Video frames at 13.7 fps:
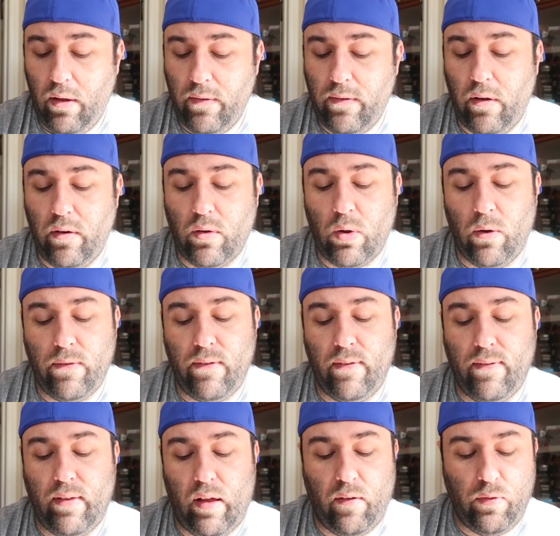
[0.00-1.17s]
So
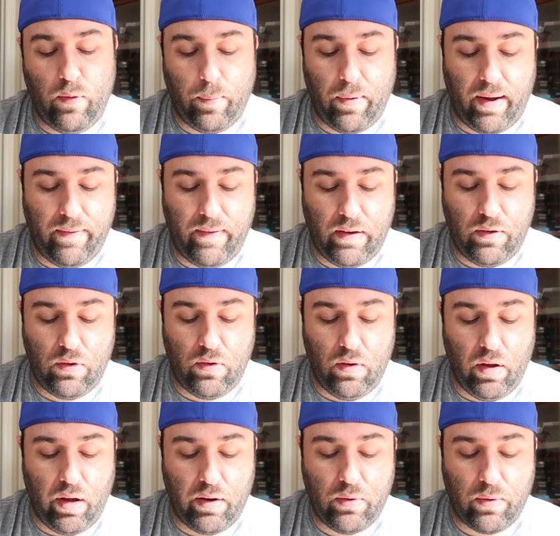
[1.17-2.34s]
Coulson's now super icy
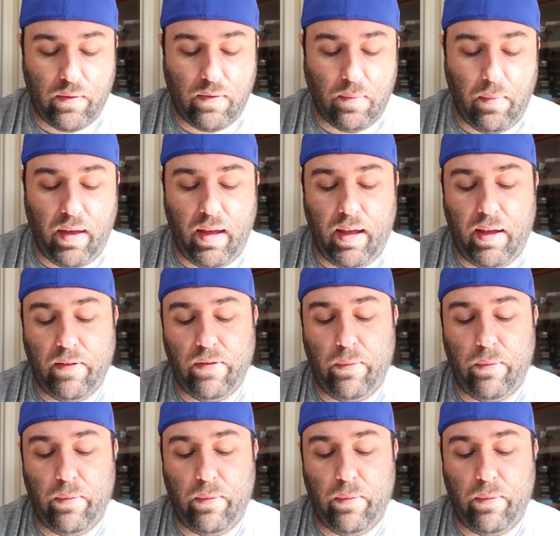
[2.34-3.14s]
towards May.